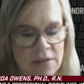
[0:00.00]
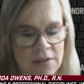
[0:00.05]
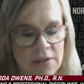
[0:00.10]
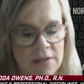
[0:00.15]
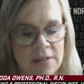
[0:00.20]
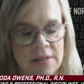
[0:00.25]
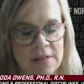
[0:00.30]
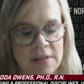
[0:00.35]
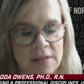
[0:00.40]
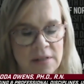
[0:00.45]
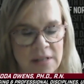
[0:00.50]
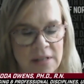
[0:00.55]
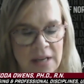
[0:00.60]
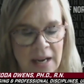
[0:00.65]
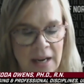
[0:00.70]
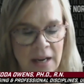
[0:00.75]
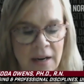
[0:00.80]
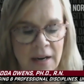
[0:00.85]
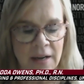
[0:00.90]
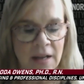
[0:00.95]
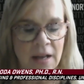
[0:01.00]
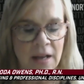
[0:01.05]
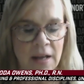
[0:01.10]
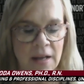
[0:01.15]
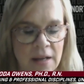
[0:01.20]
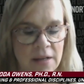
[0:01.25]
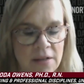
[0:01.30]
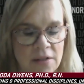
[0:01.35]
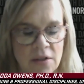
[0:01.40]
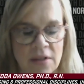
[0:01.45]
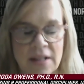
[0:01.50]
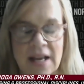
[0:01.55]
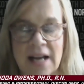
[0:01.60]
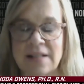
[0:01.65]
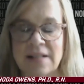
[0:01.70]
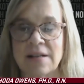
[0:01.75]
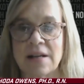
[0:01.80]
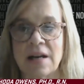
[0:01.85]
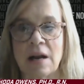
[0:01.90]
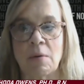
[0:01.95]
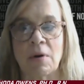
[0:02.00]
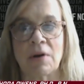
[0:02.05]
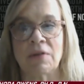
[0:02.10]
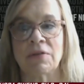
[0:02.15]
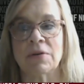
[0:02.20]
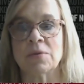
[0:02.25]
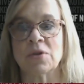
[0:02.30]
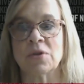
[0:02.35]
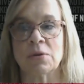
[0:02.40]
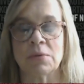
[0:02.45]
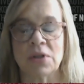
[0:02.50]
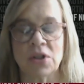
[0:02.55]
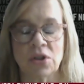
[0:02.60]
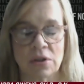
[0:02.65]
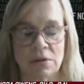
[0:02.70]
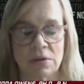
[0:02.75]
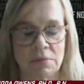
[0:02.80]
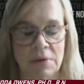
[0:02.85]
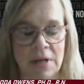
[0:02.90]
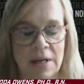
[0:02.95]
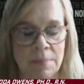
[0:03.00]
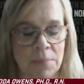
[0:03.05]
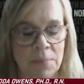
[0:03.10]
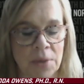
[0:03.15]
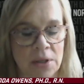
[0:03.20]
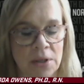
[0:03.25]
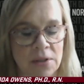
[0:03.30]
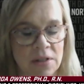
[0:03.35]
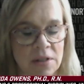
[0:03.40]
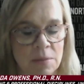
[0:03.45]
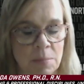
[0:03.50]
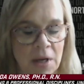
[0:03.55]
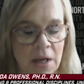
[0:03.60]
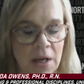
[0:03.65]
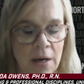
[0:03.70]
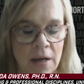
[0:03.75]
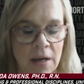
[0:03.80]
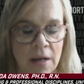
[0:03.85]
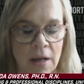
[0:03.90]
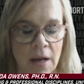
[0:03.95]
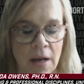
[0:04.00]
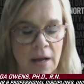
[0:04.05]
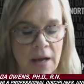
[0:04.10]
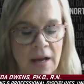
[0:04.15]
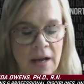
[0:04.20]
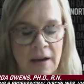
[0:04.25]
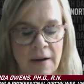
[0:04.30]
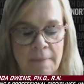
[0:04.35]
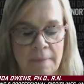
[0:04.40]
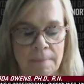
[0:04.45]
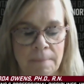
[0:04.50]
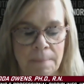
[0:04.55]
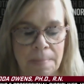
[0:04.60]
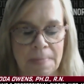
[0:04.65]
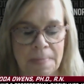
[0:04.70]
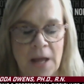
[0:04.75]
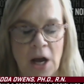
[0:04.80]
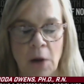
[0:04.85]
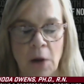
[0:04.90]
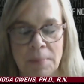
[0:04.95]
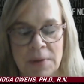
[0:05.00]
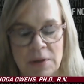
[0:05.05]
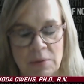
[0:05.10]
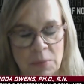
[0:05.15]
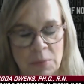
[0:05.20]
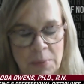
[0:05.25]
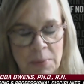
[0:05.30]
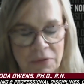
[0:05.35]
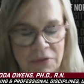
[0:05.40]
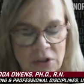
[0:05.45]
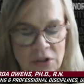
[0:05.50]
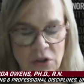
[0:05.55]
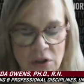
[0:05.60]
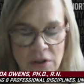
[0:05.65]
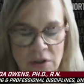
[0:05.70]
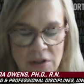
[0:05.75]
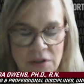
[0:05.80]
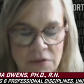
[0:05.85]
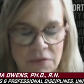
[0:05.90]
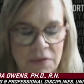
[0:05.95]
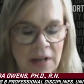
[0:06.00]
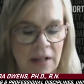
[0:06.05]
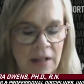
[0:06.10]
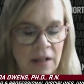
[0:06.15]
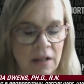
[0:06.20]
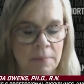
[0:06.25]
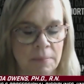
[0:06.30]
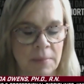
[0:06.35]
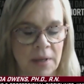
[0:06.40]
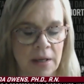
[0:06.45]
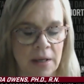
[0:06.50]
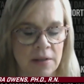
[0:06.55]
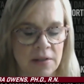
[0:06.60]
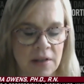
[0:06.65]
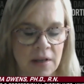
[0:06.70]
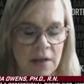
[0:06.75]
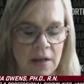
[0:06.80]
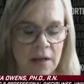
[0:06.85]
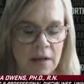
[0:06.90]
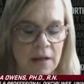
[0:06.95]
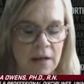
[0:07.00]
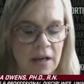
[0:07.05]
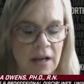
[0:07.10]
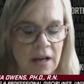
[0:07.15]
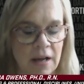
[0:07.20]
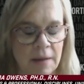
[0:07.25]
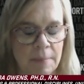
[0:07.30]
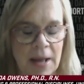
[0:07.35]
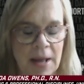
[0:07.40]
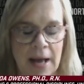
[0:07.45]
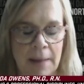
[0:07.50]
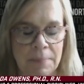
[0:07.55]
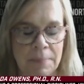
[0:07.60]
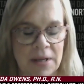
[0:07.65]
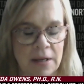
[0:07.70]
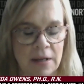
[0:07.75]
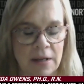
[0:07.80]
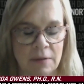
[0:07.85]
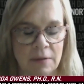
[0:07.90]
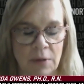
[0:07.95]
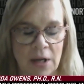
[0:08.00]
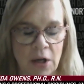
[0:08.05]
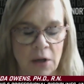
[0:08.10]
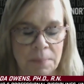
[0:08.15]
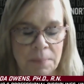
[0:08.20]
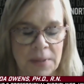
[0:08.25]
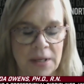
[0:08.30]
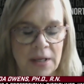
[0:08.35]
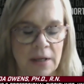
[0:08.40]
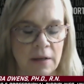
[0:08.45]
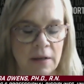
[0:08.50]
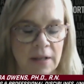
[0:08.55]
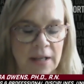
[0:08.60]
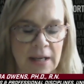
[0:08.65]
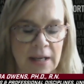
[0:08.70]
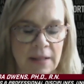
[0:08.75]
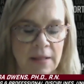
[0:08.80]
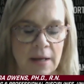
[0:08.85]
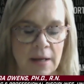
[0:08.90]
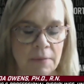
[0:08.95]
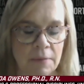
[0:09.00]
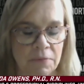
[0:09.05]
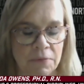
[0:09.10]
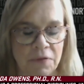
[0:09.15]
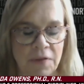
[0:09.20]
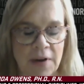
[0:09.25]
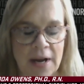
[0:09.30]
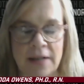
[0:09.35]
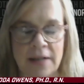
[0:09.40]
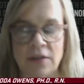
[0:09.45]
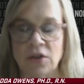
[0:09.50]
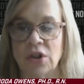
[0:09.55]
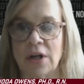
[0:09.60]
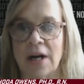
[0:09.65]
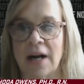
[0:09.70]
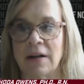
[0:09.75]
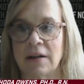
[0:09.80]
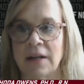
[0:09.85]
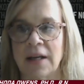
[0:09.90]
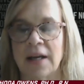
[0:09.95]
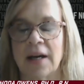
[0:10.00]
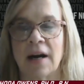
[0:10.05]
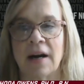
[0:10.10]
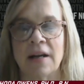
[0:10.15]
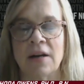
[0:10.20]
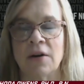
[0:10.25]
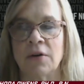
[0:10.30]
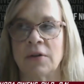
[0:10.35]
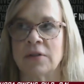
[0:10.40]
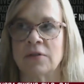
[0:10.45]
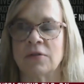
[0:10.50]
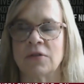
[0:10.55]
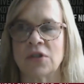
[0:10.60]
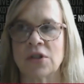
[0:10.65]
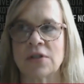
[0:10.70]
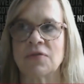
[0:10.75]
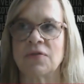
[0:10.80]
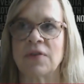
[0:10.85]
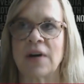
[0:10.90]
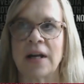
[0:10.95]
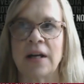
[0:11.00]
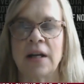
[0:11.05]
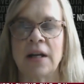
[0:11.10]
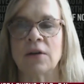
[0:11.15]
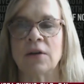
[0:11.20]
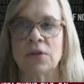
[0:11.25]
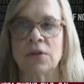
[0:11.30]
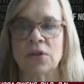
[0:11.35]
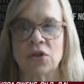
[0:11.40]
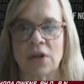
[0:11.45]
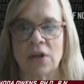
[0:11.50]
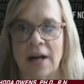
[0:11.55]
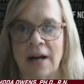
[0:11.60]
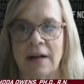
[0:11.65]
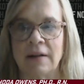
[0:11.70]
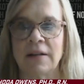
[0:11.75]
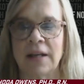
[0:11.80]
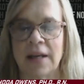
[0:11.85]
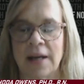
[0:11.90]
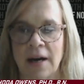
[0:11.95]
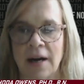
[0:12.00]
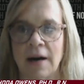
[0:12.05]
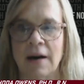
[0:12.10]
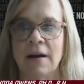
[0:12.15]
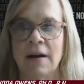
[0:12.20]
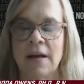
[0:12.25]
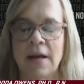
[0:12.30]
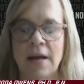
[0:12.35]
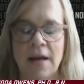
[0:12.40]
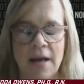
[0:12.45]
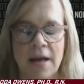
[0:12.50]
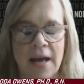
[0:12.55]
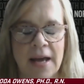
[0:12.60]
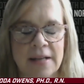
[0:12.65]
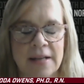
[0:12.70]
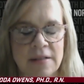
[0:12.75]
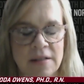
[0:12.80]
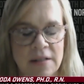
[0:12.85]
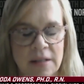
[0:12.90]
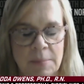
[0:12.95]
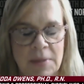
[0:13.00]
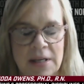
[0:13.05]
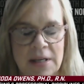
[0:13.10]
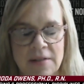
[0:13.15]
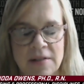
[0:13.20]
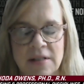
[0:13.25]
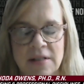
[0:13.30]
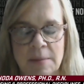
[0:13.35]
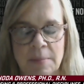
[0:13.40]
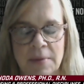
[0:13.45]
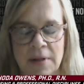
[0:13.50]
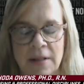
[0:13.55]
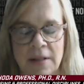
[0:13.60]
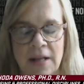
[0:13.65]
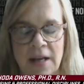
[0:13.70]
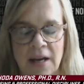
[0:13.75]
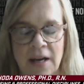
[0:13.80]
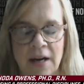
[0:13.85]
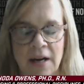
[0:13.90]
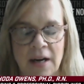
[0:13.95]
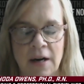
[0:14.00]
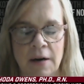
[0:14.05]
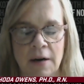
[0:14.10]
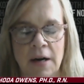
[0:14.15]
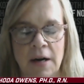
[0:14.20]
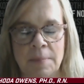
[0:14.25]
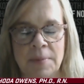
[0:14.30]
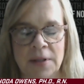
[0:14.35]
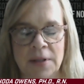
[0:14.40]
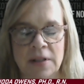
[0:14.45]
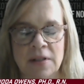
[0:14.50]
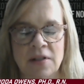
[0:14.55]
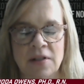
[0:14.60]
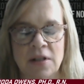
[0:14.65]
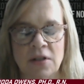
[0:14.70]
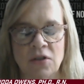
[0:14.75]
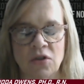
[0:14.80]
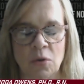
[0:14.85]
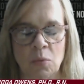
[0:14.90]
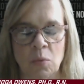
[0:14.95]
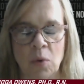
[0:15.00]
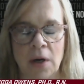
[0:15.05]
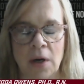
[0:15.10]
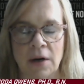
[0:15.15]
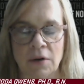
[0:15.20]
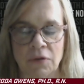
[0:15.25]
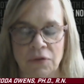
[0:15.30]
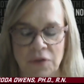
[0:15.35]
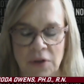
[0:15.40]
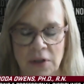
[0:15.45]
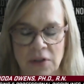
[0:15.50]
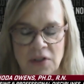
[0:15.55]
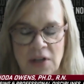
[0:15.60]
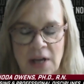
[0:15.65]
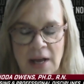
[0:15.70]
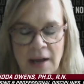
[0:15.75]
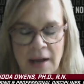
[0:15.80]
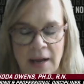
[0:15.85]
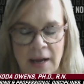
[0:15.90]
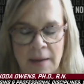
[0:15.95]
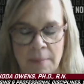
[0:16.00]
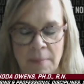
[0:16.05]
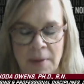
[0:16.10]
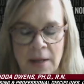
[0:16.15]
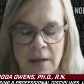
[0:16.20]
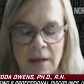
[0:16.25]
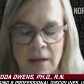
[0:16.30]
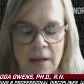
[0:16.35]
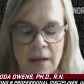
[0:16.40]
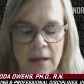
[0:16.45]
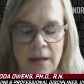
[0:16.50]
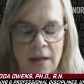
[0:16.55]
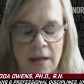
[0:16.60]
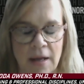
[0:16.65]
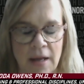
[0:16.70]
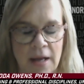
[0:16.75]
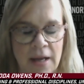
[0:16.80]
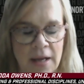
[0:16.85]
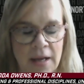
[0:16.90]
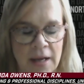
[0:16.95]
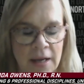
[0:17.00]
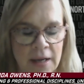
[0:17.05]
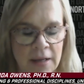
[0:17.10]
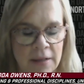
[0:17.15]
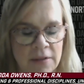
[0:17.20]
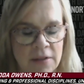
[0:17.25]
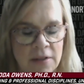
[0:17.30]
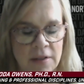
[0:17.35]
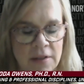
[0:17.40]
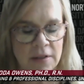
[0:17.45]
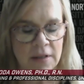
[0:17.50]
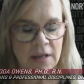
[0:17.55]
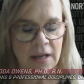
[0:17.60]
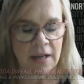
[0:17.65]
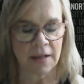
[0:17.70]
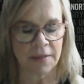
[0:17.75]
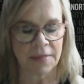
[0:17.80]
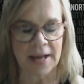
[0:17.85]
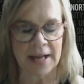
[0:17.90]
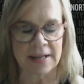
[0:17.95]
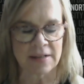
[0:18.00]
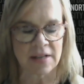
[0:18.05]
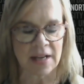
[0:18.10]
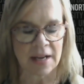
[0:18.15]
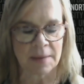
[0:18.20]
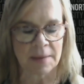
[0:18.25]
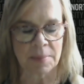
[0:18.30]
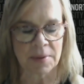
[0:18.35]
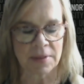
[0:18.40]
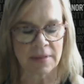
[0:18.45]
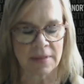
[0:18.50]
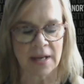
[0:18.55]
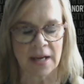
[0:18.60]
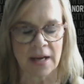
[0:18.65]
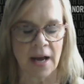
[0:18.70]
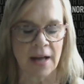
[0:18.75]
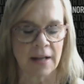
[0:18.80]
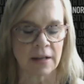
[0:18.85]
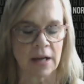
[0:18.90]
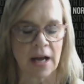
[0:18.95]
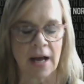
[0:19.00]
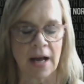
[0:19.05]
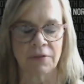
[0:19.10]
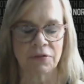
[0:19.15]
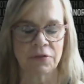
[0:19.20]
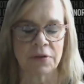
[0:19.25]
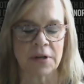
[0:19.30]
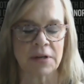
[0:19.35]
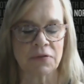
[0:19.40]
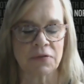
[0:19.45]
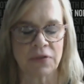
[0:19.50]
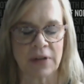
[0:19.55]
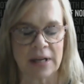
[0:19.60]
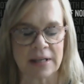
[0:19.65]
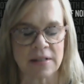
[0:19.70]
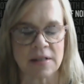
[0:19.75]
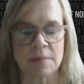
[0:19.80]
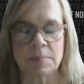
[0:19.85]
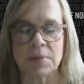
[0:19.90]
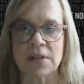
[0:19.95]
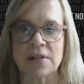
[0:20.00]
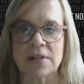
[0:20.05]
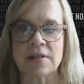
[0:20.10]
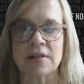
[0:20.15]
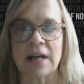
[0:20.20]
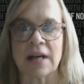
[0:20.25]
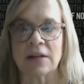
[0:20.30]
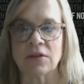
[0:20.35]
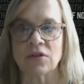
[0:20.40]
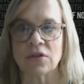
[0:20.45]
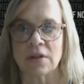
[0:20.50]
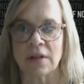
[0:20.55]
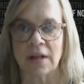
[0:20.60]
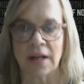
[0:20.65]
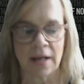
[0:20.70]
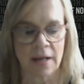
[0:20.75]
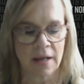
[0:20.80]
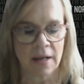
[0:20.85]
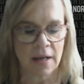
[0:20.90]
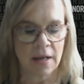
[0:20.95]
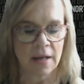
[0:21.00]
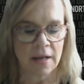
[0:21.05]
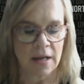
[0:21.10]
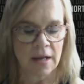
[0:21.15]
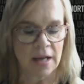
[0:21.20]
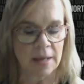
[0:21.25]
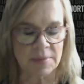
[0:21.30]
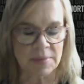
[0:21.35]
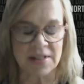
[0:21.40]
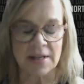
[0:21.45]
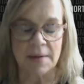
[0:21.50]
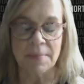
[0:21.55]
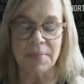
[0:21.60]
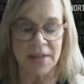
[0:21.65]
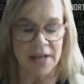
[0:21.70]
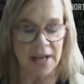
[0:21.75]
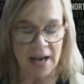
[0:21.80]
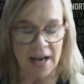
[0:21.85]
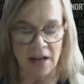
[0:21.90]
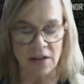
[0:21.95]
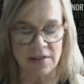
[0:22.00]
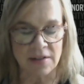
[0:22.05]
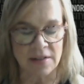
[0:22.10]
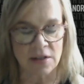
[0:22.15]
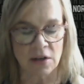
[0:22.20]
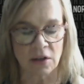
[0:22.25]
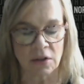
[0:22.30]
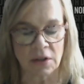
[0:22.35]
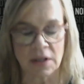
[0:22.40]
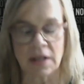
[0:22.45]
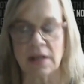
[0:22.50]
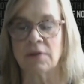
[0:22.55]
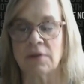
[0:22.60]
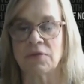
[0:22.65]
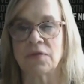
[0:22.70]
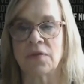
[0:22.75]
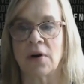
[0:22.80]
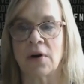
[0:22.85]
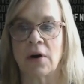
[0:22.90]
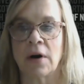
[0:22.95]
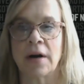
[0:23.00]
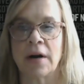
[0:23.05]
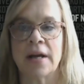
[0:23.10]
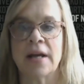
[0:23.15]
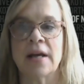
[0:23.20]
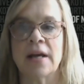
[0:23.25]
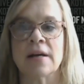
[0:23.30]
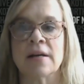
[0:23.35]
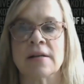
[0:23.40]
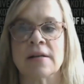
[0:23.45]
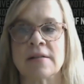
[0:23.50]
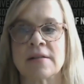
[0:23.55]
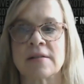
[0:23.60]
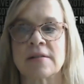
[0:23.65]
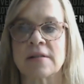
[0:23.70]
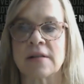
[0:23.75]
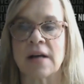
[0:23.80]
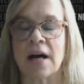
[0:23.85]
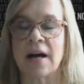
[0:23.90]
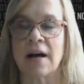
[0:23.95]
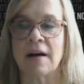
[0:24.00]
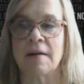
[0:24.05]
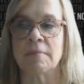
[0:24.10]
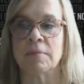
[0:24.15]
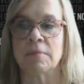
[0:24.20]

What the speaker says: and also the state. So that's anywhere from tuition reimbursement, helping with professional development, helping get them find childcare. Just finding good childcare has limited some of their ability to work full time, and that type of thing. Offering flexible scheduling. Something else they're looking for is